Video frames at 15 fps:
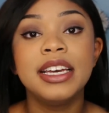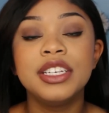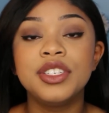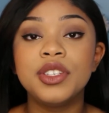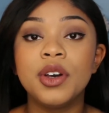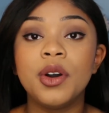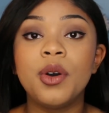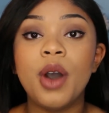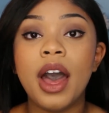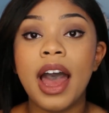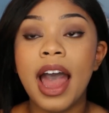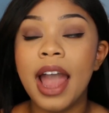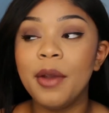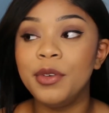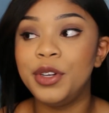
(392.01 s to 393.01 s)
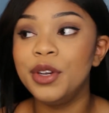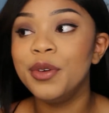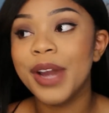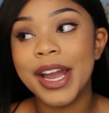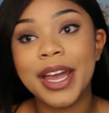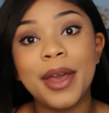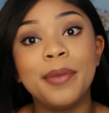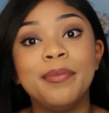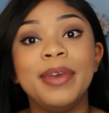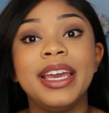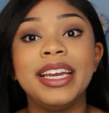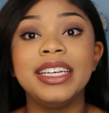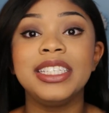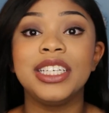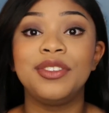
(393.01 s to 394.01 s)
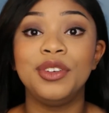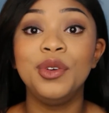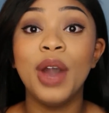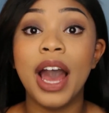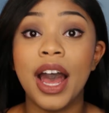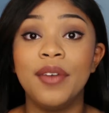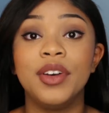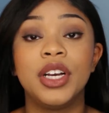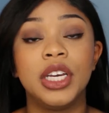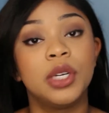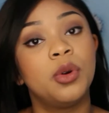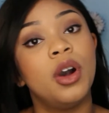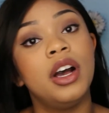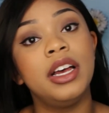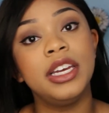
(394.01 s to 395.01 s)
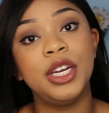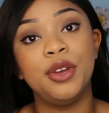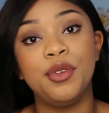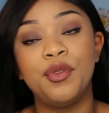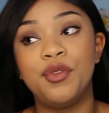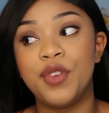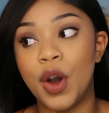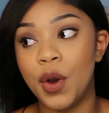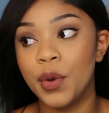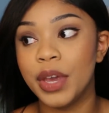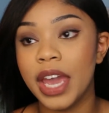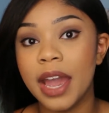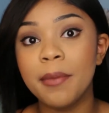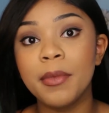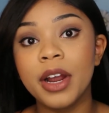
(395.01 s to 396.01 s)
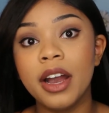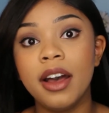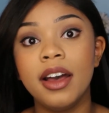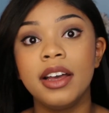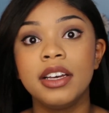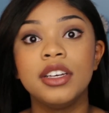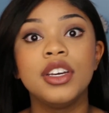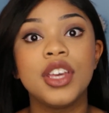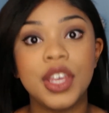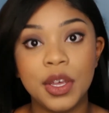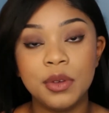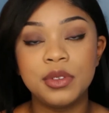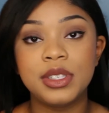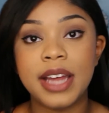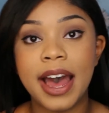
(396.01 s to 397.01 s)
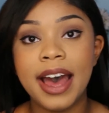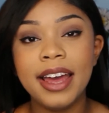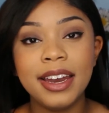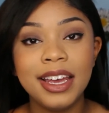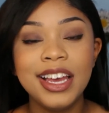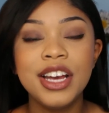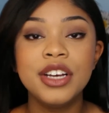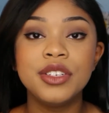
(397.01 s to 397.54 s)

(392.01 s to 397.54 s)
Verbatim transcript: So I do recommend, if you have a good quality phone camera, use that.